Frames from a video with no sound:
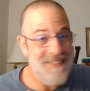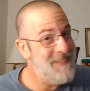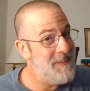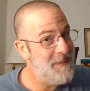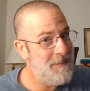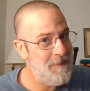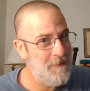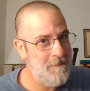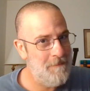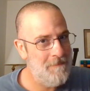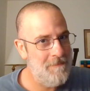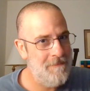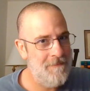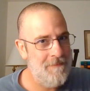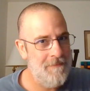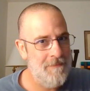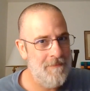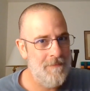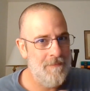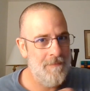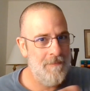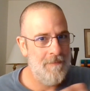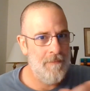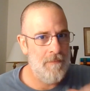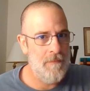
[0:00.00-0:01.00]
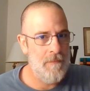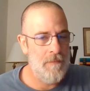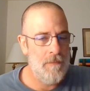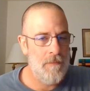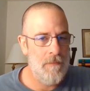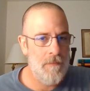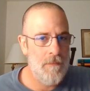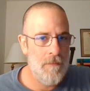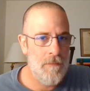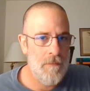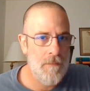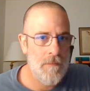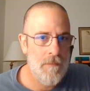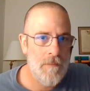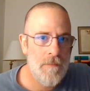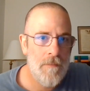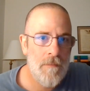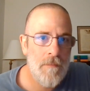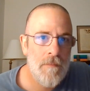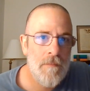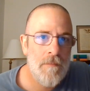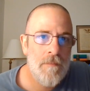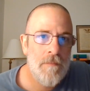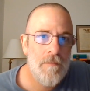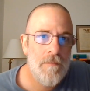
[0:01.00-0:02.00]

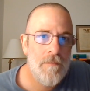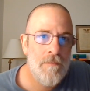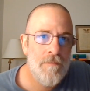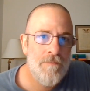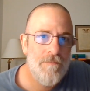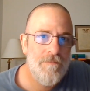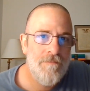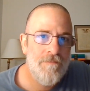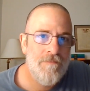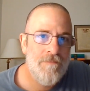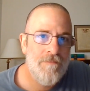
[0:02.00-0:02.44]
Nobody speaks.